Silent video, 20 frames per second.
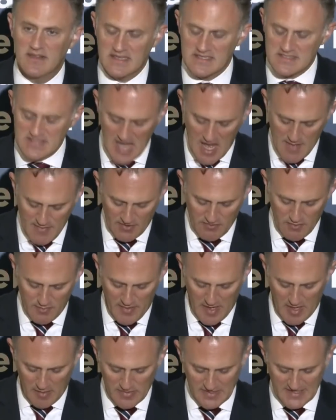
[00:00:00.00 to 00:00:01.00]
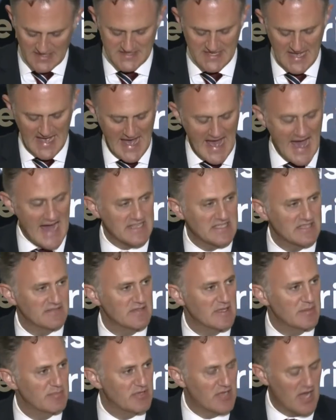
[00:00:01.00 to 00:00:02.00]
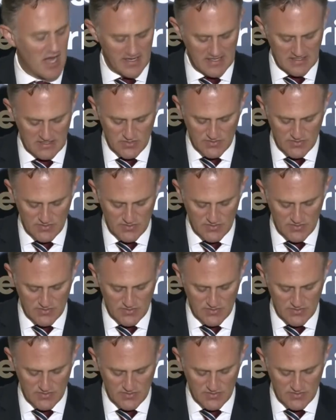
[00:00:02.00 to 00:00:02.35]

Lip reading: the Islamic Republic is actively plotting